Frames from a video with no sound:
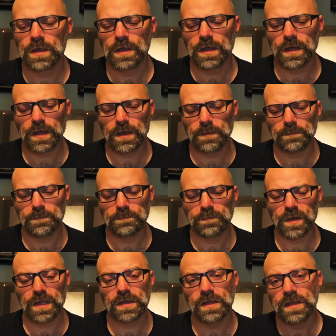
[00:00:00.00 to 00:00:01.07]

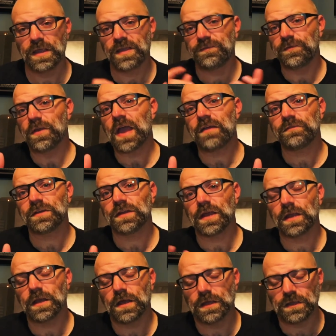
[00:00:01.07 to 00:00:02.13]
But if you haven't
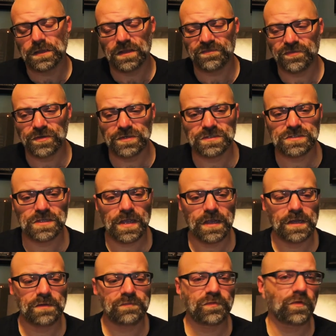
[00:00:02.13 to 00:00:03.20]
yet, I'd love for you to sign
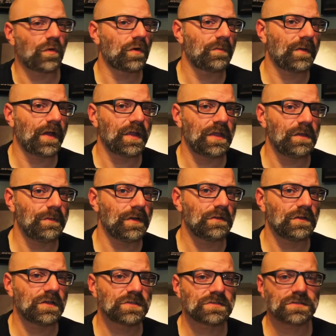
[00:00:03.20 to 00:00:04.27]
up for my email
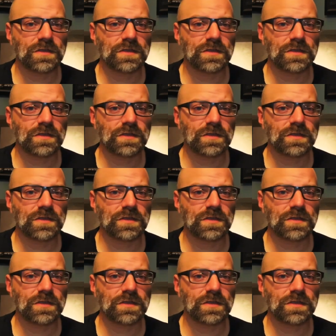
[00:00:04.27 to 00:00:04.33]
list.